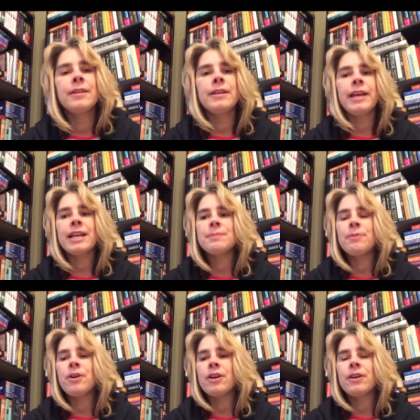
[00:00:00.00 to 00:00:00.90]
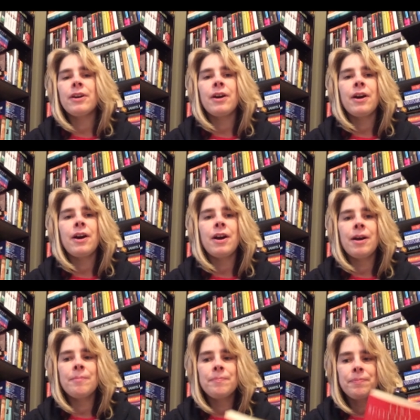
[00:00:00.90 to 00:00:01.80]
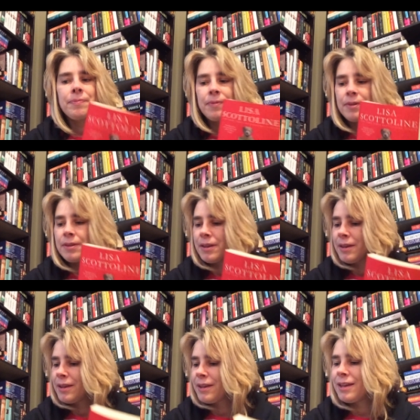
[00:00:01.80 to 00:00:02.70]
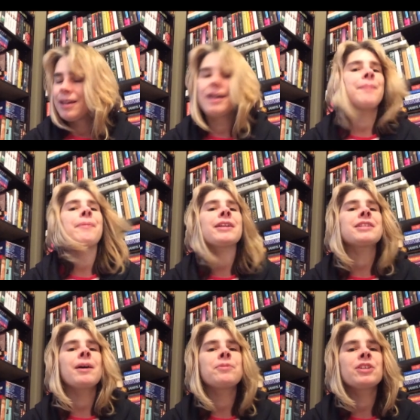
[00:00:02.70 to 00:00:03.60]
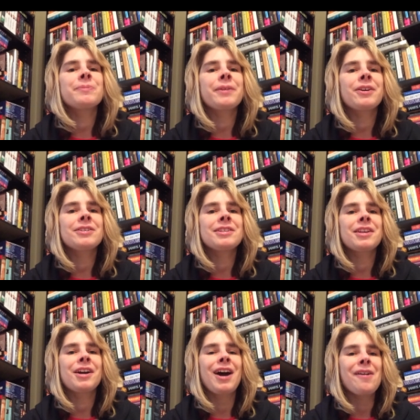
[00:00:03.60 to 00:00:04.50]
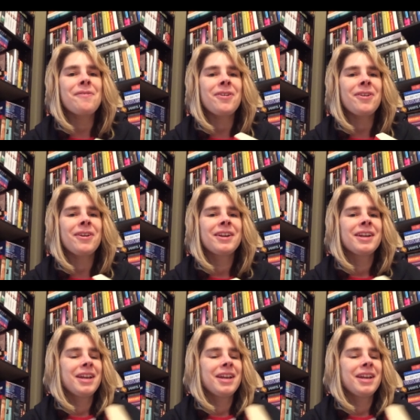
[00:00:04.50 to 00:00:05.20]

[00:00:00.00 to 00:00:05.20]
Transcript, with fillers: The next book um, I picked up just because of the cover,